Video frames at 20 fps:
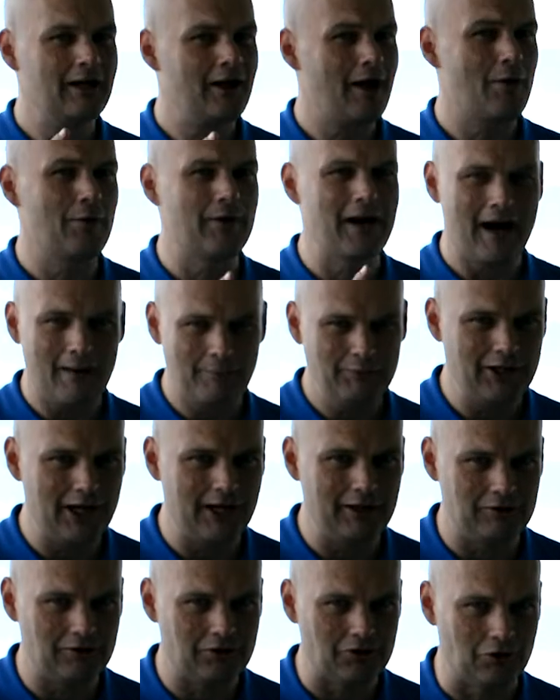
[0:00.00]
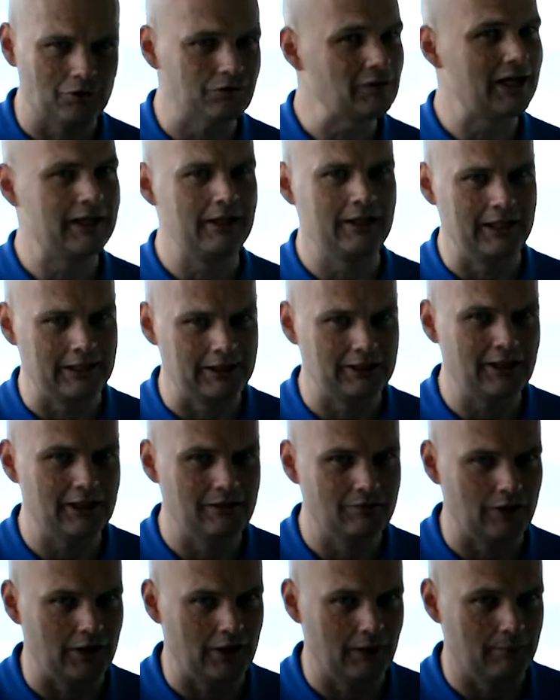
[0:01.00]
going to go and update itself at an
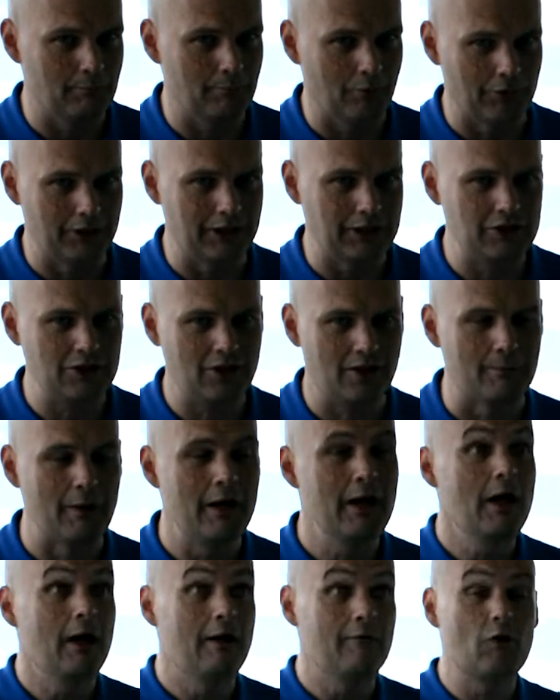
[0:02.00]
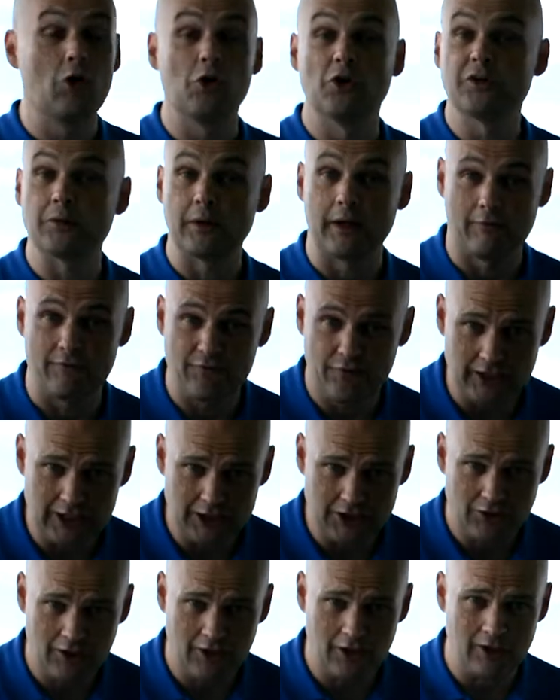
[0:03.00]
inconvenient point in time. Of course, when I
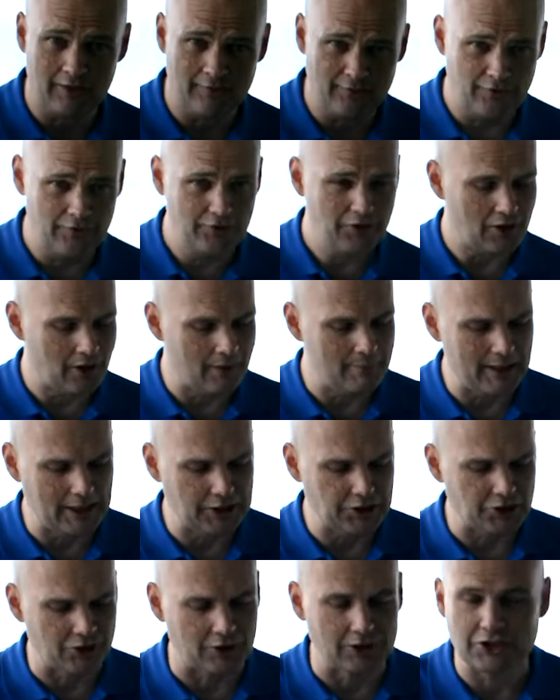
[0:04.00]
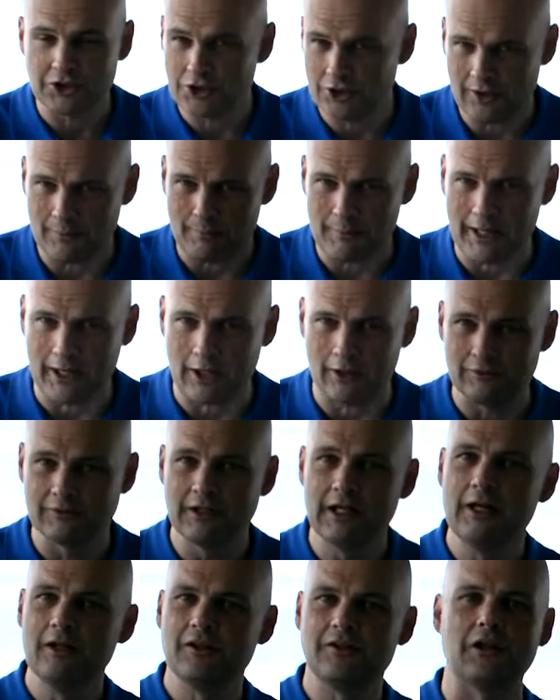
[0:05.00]
finish the conference, I make sure I turn it back
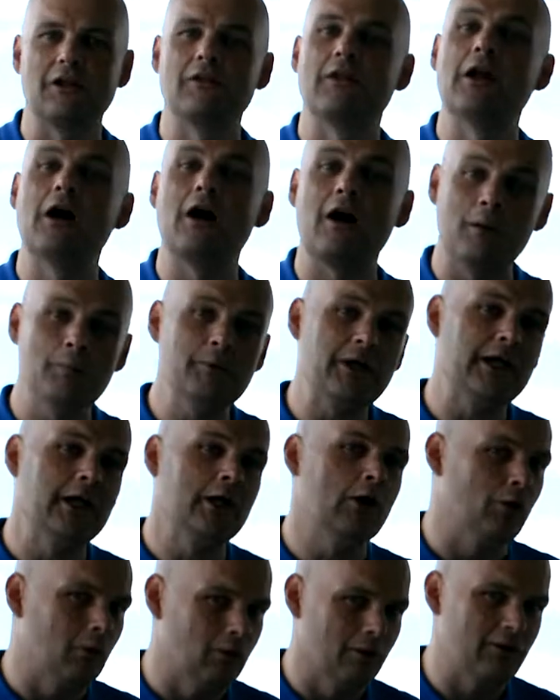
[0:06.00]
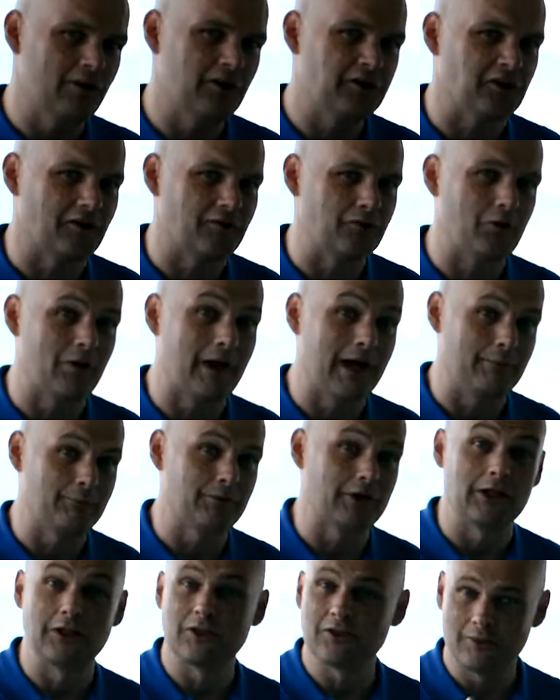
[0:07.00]
on so that I'm getting all of the software
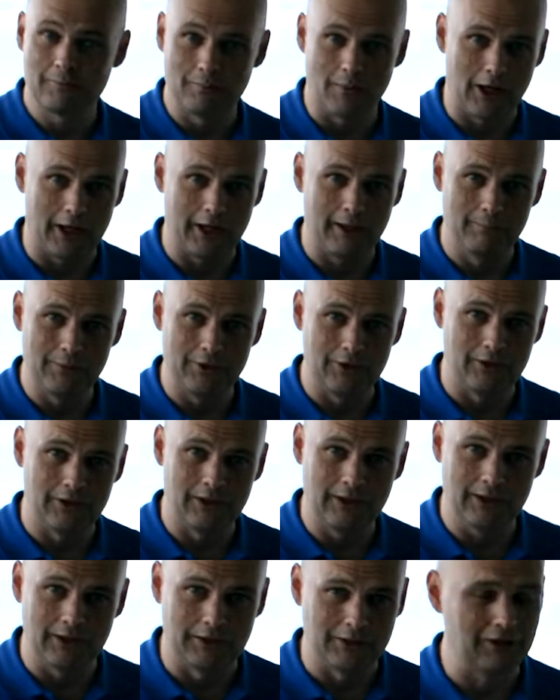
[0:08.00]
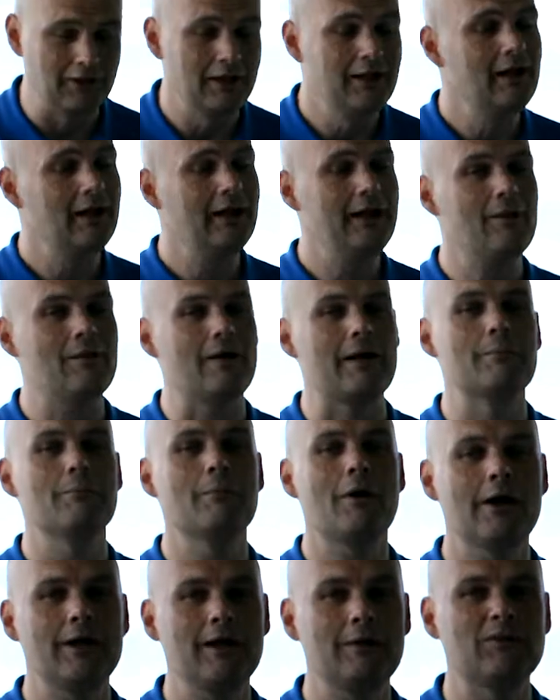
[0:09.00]
updates that my computer needs. Anyway,
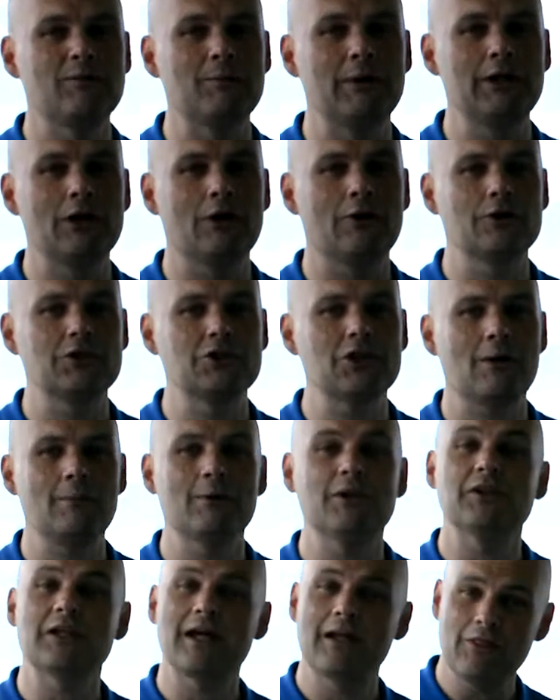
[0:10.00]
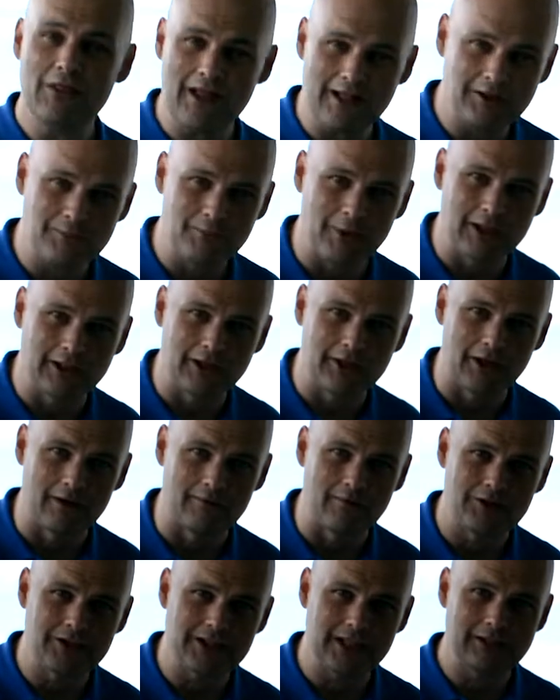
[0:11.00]
my name's been Orin Thomas, and that's my
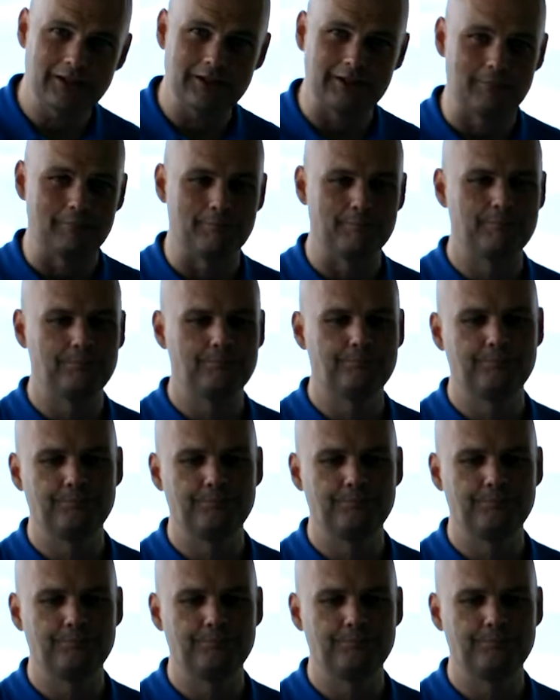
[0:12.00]
Lenovo Tech Tip.